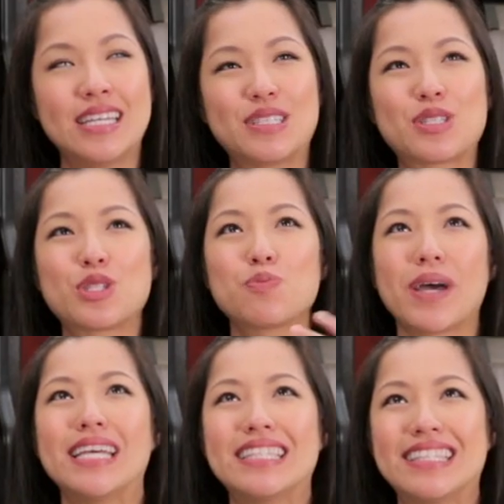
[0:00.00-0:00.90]
it is
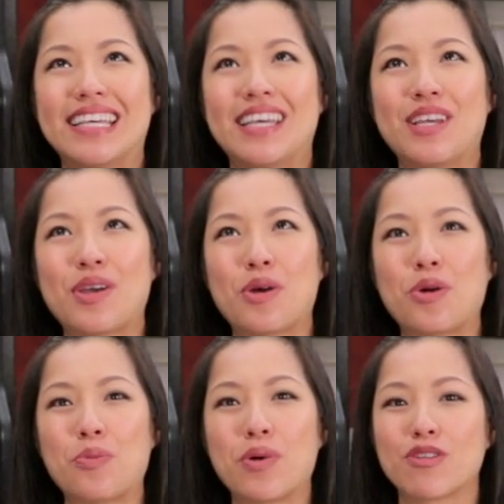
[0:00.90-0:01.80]
spicy,
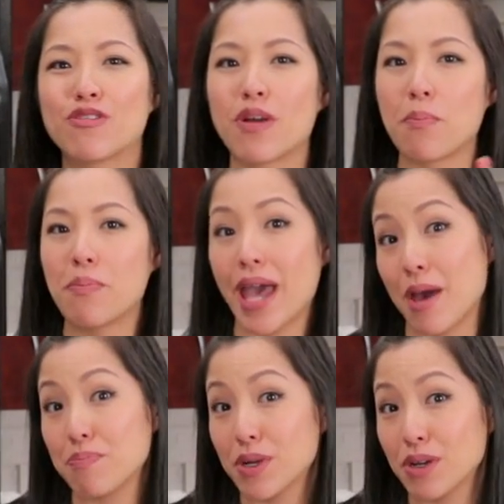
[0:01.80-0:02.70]
but from
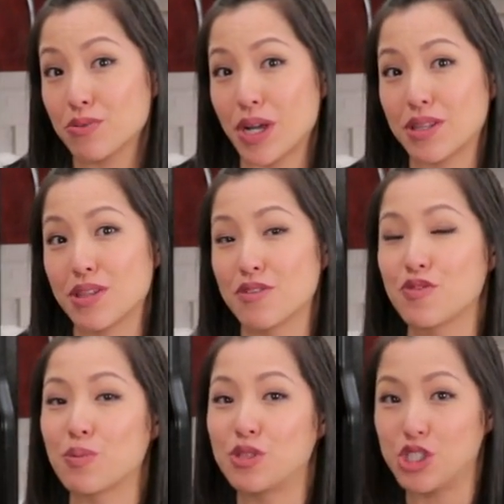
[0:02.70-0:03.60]
pepper rather than
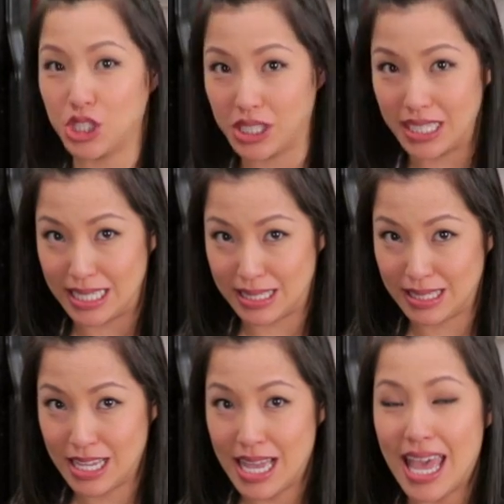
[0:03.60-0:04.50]
from
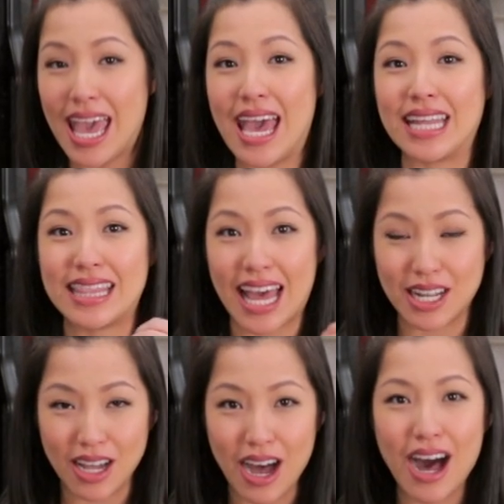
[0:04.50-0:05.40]
chilies. And
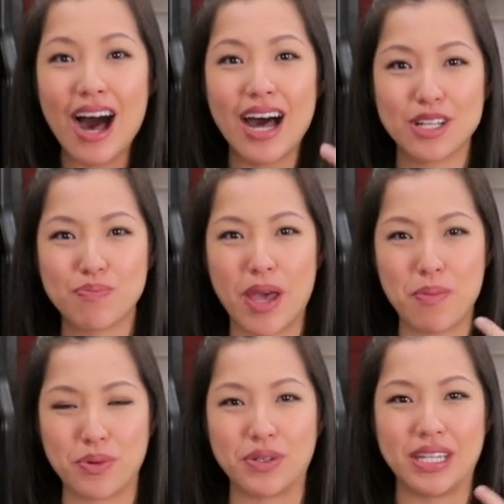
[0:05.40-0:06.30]
that hot
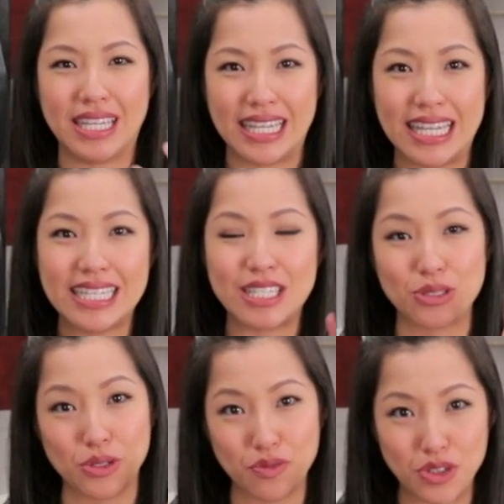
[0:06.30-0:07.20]
peppery heat is
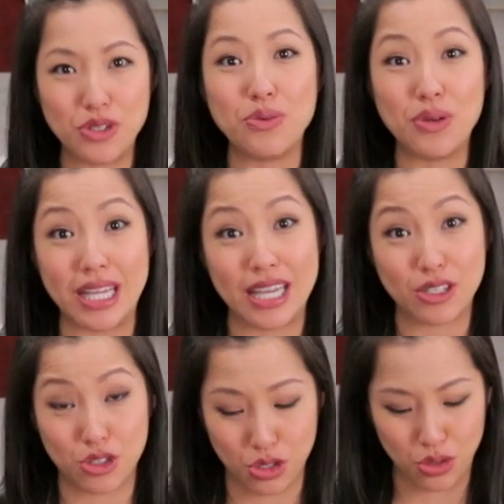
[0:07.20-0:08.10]
sort of
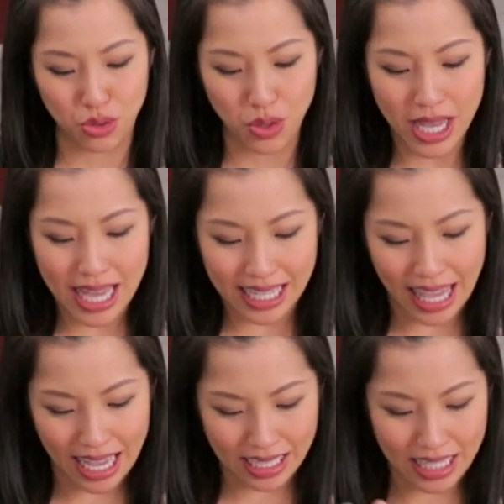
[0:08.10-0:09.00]
unique to
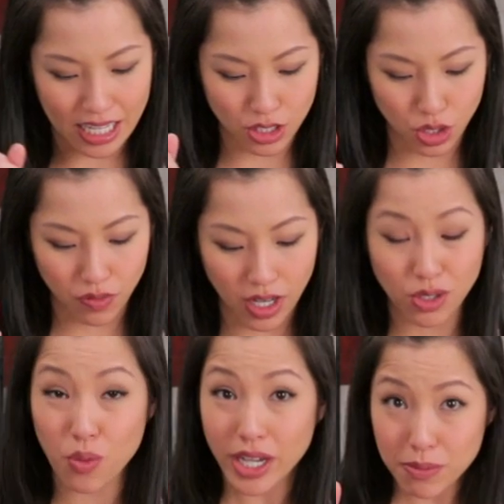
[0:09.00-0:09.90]
Gaeng Liang. So I've
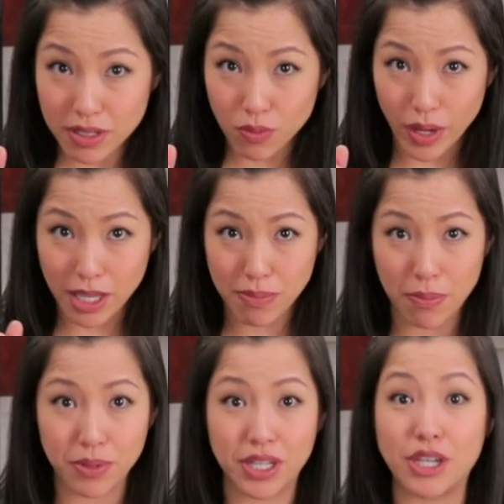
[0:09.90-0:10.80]
got quite a bit of white
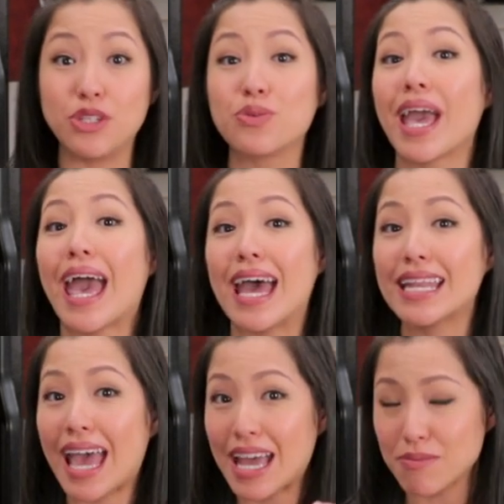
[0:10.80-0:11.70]
pepper here. You
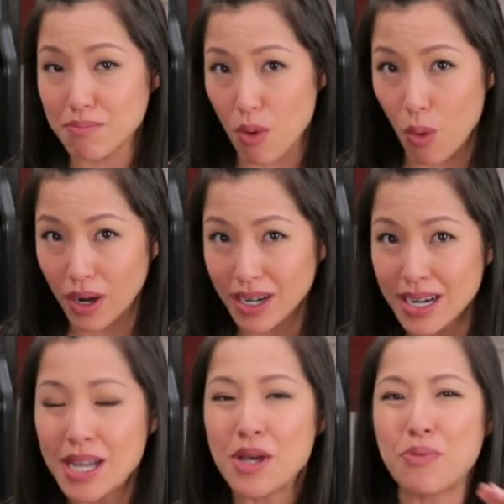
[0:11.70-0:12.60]
can add more,
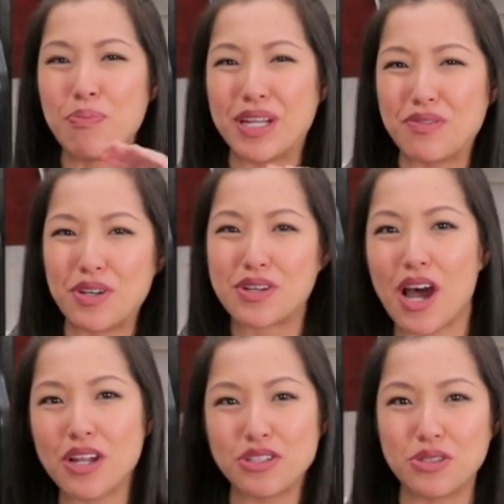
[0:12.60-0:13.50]
but if you're
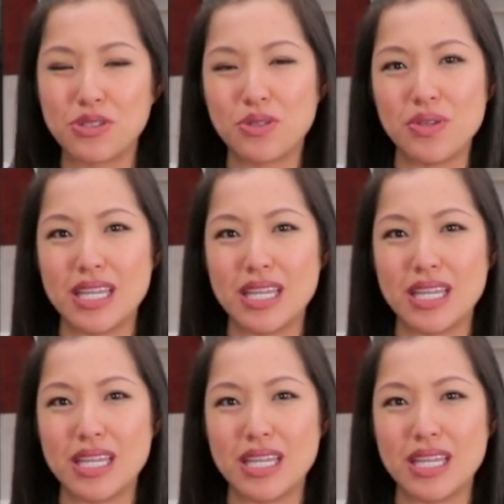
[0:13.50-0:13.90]
not used to